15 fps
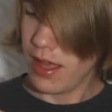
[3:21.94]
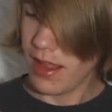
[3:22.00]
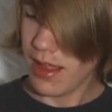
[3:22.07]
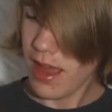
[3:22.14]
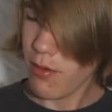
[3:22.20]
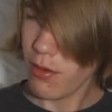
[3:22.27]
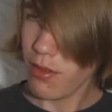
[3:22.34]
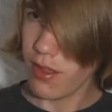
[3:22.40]

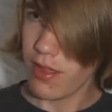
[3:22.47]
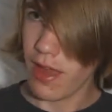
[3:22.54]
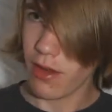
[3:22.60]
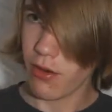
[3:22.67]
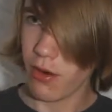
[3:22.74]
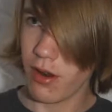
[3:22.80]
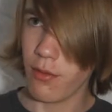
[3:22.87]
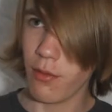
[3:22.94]
it's not really
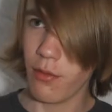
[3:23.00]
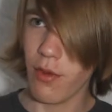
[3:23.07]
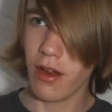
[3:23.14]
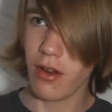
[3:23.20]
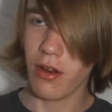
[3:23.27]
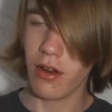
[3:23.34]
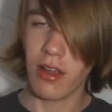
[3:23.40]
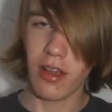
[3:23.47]
that great of a
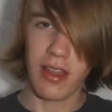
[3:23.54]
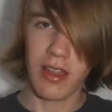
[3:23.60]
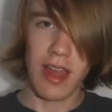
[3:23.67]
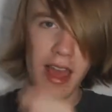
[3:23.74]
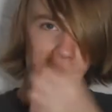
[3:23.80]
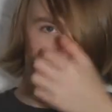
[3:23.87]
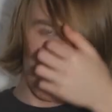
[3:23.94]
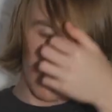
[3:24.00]
record because
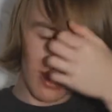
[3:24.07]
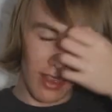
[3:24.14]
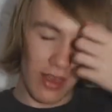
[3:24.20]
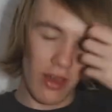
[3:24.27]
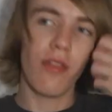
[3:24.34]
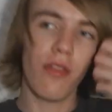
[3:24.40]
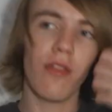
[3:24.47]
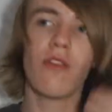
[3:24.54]

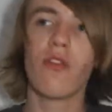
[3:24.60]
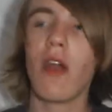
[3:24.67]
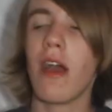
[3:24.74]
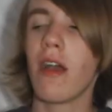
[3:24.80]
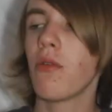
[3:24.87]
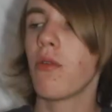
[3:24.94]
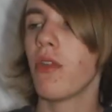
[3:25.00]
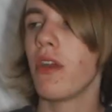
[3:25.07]
honestly, all the
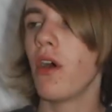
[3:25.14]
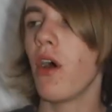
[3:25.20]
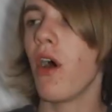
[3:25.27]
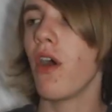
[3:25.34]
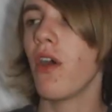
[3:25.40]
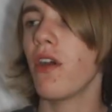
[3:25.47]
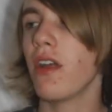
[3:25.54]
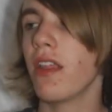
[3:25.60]
tracks really
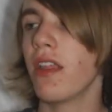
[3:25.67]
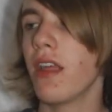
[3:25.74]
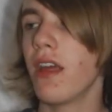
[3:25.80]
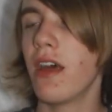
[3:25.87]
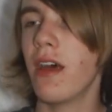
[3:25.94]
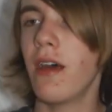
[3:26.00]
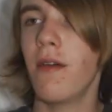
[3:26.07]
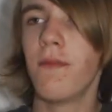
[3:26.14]
are is
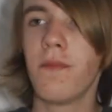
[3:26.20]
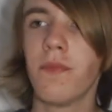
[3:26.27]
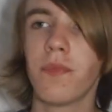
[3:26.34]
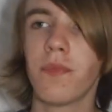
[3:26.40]
uh,